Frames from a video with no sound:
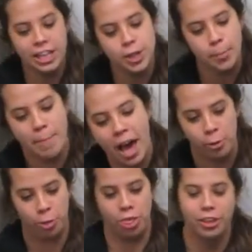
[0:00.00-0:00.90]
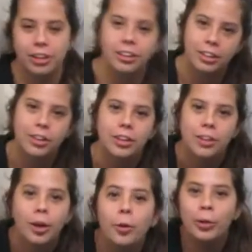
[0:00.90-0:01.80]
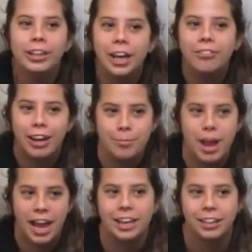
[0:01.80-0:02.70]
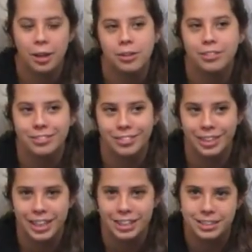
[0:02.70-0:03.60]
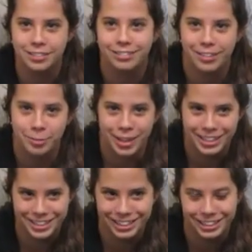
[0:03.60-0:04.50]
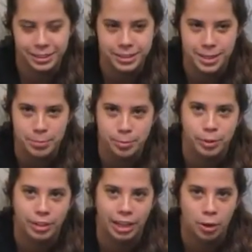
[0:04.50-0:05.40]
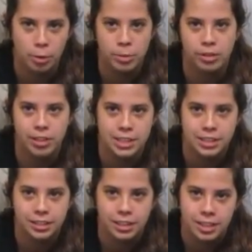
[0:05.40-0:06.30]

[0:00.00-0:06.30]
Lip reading: In your mouth. Who under my mind? Oh, I guess, never mind. There are some people who like oatmeal raisin